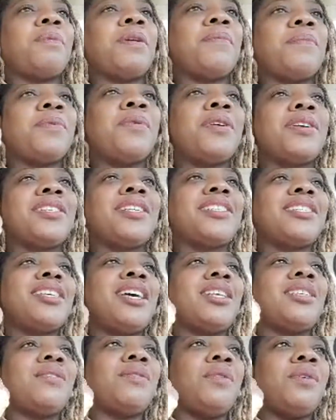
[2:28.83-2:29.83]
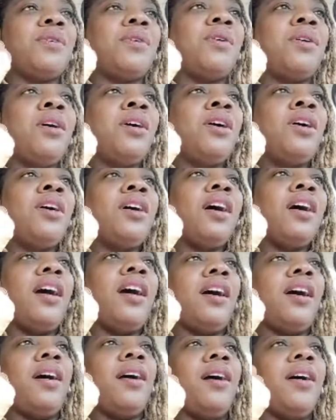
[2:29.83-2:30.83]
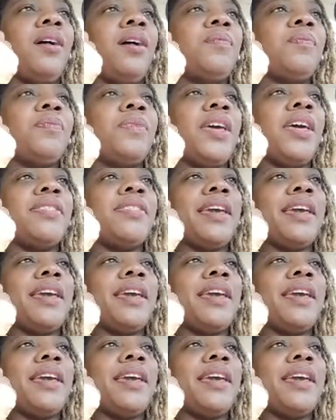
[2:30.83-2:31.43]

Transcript: People who are successful and